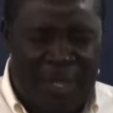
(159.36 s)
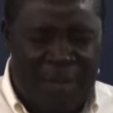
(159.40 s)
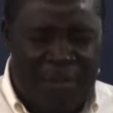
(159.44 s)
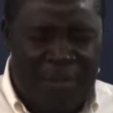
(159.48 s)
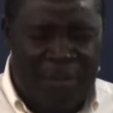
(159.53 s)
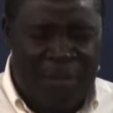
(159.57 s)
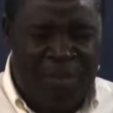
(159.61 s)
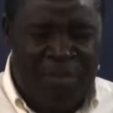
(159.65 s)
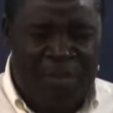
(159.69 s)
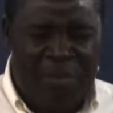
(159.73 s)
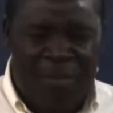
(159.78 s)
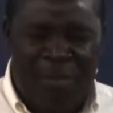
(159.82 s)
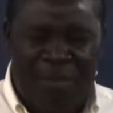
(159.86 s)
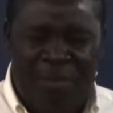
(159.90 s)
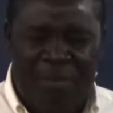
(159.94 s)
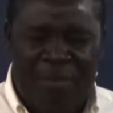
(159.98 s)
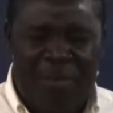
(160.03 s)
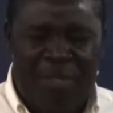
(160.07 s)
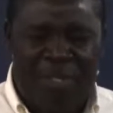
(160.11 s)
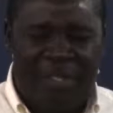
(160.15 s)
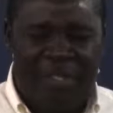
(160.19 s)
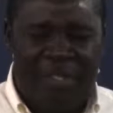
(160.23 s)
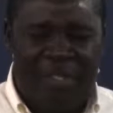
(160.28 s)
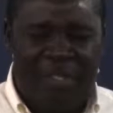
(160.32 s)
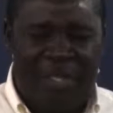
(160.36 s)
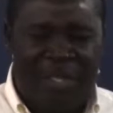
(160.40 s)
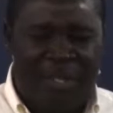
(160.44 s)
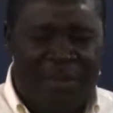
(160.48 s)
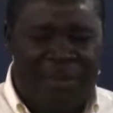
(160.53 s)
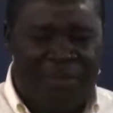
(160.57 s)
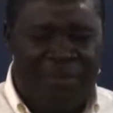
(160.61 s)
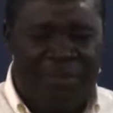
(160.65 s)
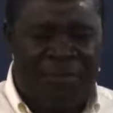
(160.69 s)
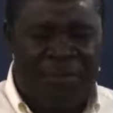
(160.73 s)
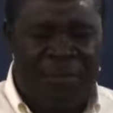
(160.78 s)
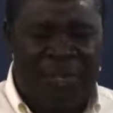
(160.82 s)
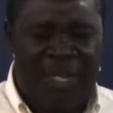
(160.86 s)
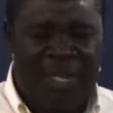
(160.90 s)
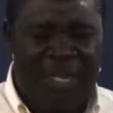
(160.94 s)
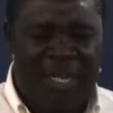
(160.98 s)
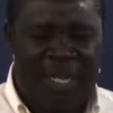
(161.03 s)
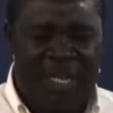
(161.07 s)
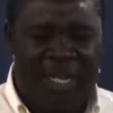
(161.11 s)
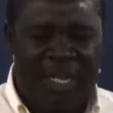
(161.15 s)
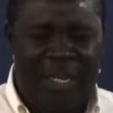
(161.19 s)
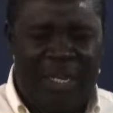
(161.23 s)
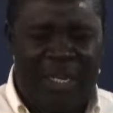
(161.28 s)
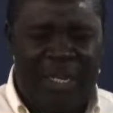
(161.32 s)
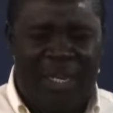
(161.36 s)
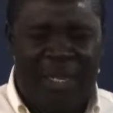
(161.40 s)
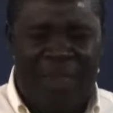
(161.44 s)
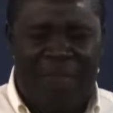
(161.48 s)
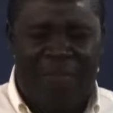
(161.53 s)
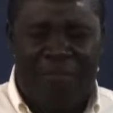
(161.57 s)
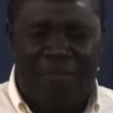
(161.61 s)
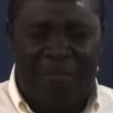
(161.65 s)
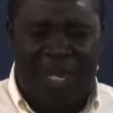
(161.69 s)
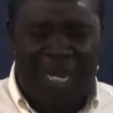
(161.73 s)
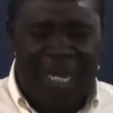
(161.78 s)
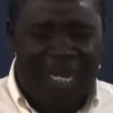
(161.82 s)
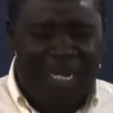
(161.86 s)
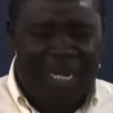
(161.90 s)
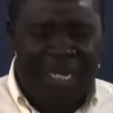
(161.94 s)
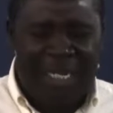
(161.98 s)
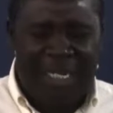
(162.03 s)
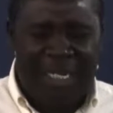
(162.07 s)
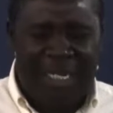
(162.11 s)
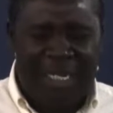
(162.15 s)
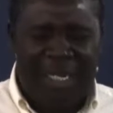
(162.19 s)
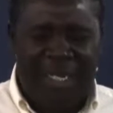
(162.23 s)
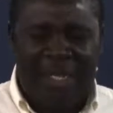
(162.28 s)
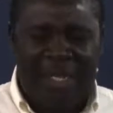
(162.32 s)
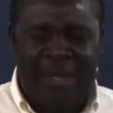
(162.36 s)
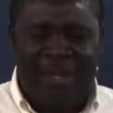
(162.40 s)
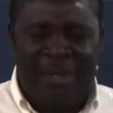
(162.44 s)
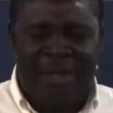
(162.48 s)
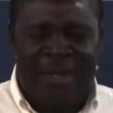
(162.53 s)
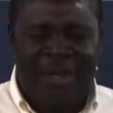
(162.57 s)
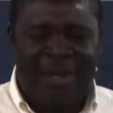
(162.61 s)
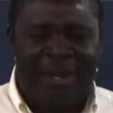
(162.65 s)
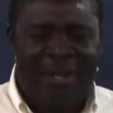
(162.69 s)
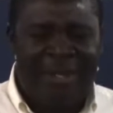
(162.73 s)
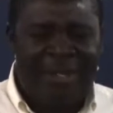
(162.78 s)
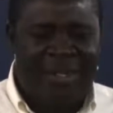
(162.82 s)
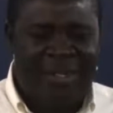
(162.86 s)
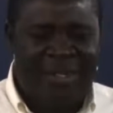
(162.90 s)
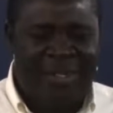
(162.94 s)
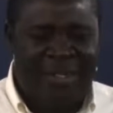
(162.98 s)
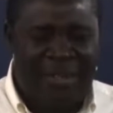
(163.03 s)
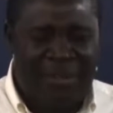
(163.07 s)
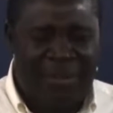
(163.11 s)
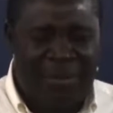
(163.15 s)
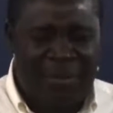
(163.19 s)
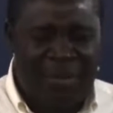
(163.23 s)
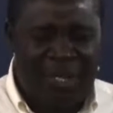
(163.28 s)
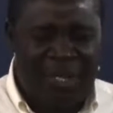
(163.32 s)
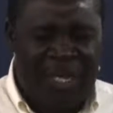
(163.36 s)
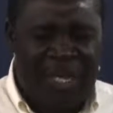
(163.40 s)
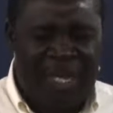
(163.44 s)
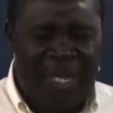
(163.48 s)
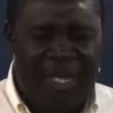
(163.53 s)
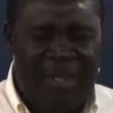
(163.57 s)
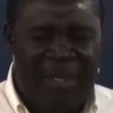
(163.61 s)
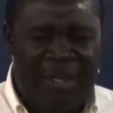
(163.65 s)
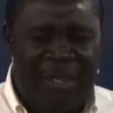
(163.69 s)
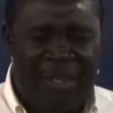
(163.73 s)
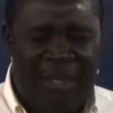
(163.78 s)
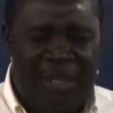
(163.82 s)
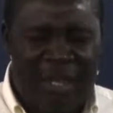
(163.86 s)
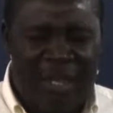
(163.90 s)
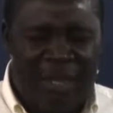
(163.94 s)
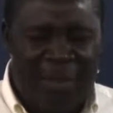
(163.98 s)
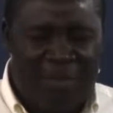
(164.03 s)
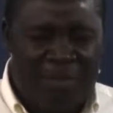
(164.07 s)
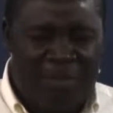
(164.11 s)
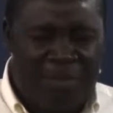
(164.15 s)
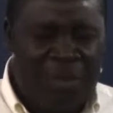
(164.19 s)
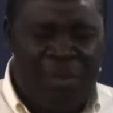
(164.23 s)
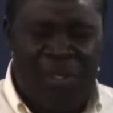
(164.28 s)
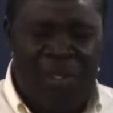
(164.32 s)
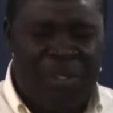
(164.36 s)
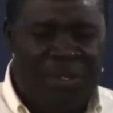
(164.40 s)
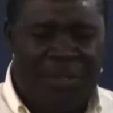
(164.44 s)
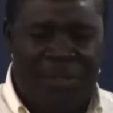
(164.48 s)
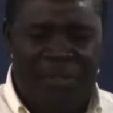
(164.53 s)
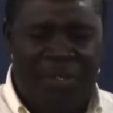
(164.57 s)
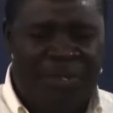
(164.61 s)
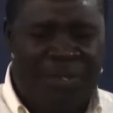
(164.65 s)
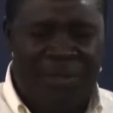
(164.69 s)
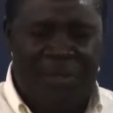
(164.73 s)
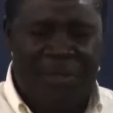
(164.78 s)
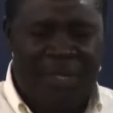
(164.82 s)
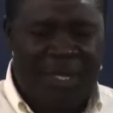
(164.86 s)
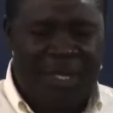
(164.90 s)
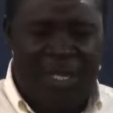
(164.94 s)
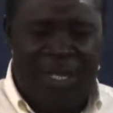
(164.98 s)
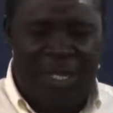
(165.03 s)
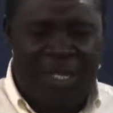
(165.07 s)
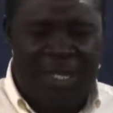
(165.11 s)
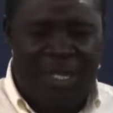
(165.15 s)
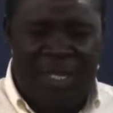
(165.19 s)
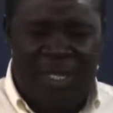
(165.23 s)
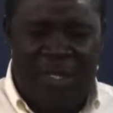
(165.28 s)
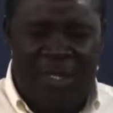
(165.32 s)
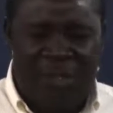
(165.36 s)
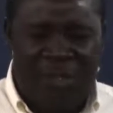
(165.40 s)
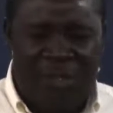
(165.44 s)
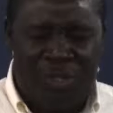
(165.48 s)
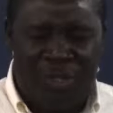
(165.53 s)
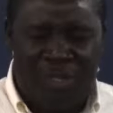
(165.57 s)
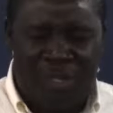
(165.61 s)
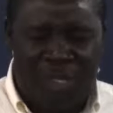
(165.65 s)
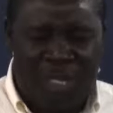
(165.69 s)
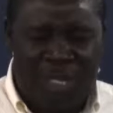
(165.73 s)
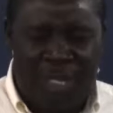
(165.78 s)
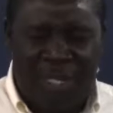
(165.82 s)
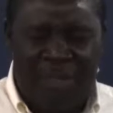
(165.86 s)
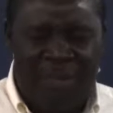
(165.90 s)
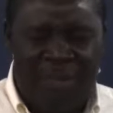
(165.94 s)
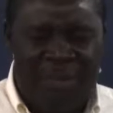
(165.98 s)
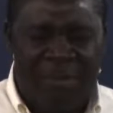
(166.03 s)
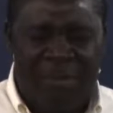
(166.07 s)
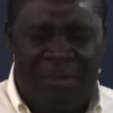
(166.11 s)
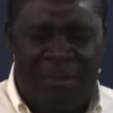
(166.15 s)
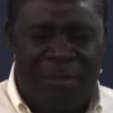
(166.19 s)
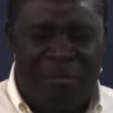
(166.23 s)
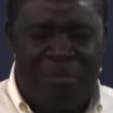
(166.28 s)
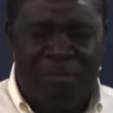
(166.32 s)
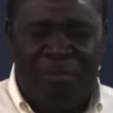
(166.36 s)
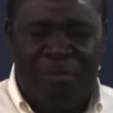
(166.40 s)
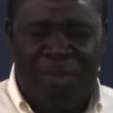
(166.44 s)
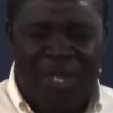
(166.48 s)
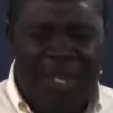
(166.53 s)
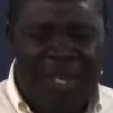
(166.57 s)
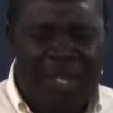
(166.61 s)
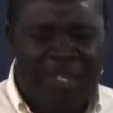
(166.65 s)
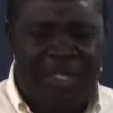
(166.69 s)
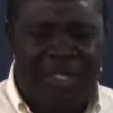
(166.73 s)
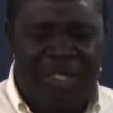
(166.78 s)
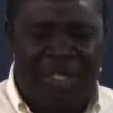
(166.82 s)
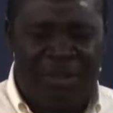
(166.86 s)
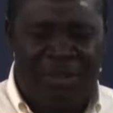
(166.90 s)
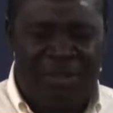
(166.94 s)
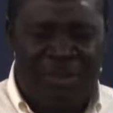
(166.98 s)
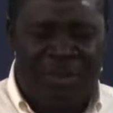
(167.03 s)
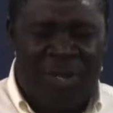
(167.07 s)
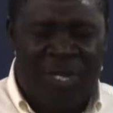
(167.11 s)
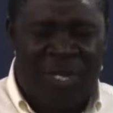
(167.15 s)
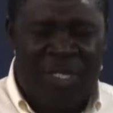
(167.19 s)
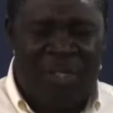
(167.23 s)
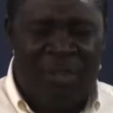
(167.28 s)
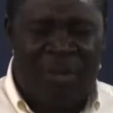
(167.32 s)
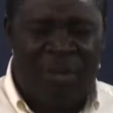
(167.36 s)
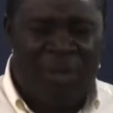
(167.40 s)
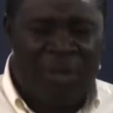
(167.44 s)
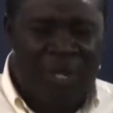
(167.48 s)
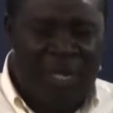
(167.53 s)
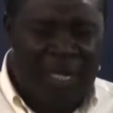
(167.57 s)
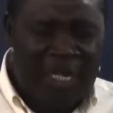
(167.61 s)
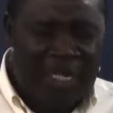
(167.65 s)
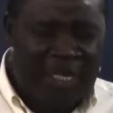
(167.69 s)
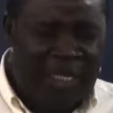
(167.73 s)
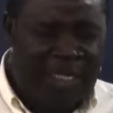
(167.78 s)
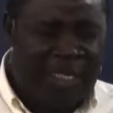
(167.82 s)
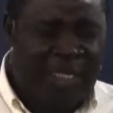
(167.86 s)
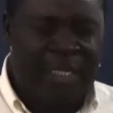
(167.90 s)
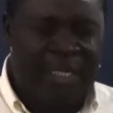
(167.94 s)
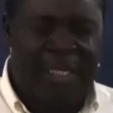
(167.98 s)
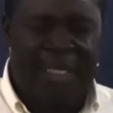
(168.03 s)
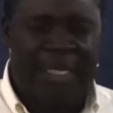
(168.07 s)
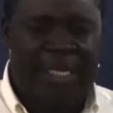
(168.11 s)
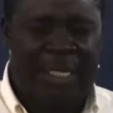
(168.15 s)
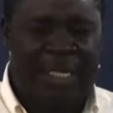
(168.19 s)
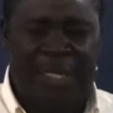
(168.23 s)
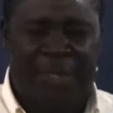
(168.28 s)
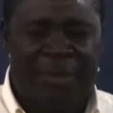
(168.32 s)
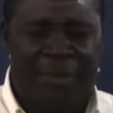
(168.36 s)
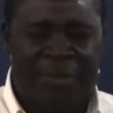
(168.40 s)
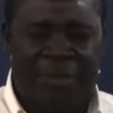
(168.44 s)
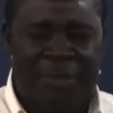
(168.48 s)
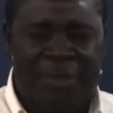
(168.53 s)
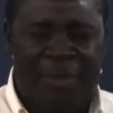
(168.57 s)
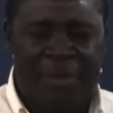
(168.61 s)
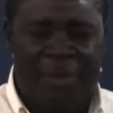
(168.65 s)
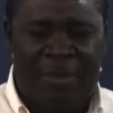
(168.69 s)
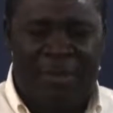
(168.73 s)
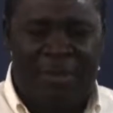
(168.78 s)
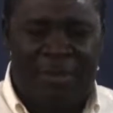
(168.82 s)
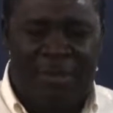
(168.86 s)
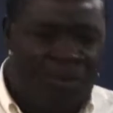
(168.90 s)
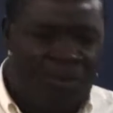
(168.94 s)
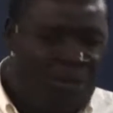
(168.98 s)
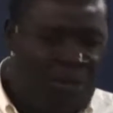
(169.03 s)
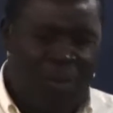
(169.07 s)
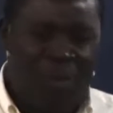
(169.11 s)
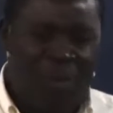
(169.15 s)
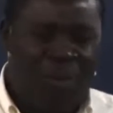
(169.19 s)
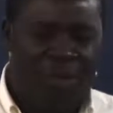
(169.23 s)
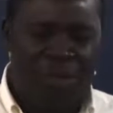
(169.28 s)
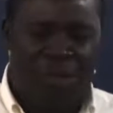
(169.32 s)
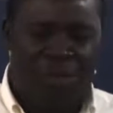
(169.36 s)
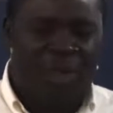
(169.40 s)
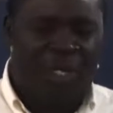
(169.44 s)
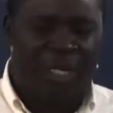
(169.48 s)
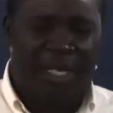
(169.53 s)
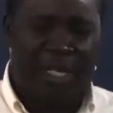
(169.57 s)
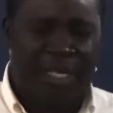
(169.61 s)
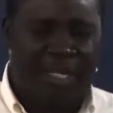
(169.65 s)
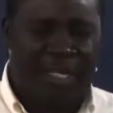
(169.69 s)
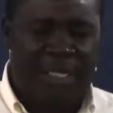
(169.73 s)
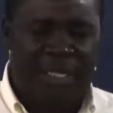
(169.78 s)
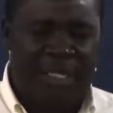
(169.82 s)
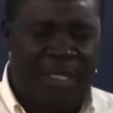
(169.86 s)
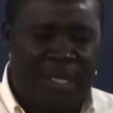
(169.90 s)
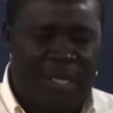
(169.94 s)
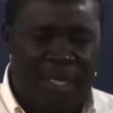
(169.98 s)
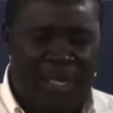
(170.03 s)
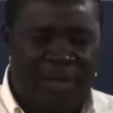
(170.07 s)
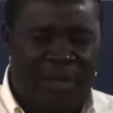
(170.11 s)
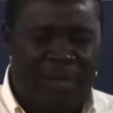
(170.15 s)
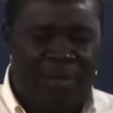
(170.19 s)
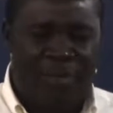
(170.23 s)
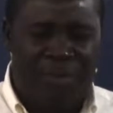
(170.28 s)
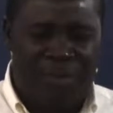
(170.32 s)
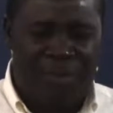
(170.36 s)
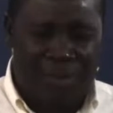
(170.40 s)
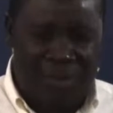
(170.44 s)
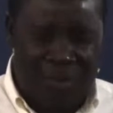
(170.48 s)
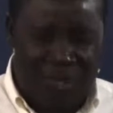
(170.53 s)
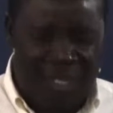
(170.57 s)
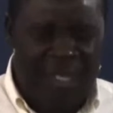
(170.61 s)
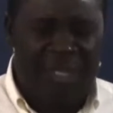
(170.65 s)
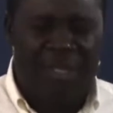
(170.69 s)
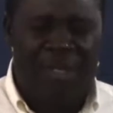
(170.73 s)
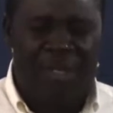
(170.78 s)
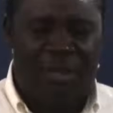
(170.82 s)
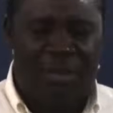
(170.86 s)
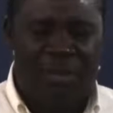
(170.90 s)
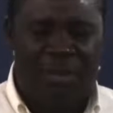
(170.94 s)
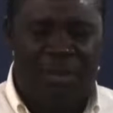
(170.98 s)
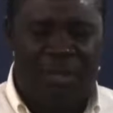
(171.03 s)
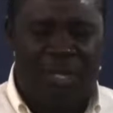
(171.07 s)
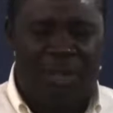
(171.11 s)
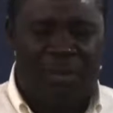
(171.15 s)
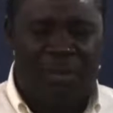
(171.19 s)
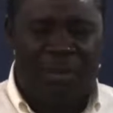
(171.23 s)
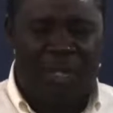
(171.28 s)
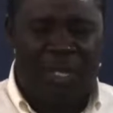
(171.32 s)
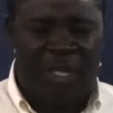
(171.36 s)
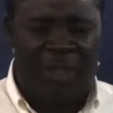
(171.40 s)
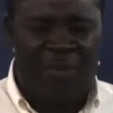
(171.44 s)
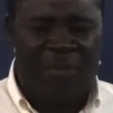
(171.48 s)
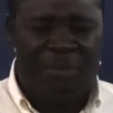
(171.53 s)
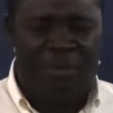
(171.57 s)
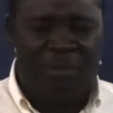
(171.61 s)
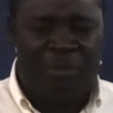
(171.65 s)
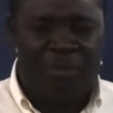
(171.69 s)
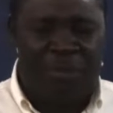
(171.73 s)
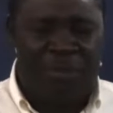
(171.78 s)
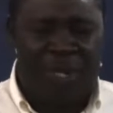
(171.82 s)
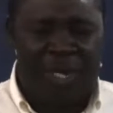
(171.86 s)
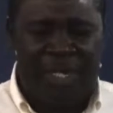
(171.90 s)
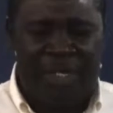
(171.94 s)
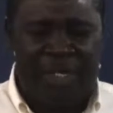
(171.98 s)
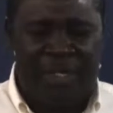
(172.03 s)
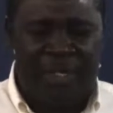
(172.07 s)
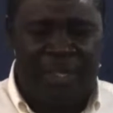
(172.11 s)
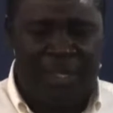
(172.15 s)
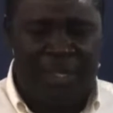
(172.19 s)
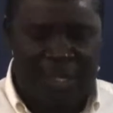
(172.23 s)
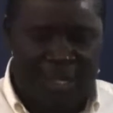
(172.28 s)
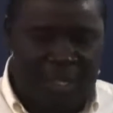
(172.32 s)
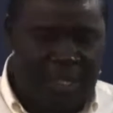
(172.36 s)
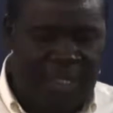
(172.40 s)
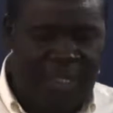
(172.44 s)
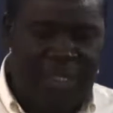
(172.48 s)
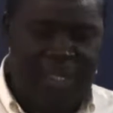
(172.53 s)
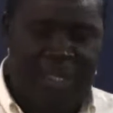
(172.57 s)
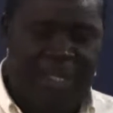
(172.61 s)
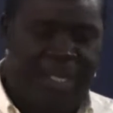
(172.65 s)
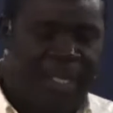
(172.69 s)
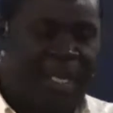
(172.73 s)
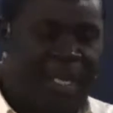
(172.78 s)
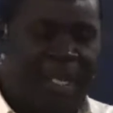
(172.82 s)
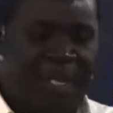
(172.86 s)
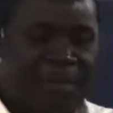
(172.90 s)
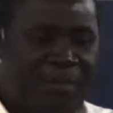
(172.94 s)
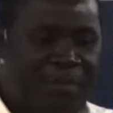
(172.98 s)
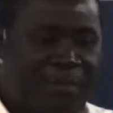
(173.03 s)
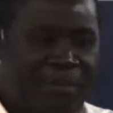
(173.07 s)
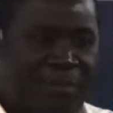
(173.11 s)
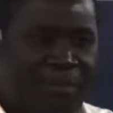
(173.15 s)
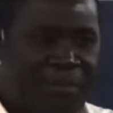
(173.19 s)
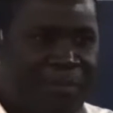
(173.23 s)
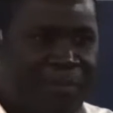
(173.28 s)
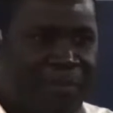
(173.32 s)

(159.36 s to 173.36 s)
that people will be set free in their mind, in their hearts, and in their bodies, that you shall minister to us holistically through your word. We thank you and we give you praise in Jesus' name.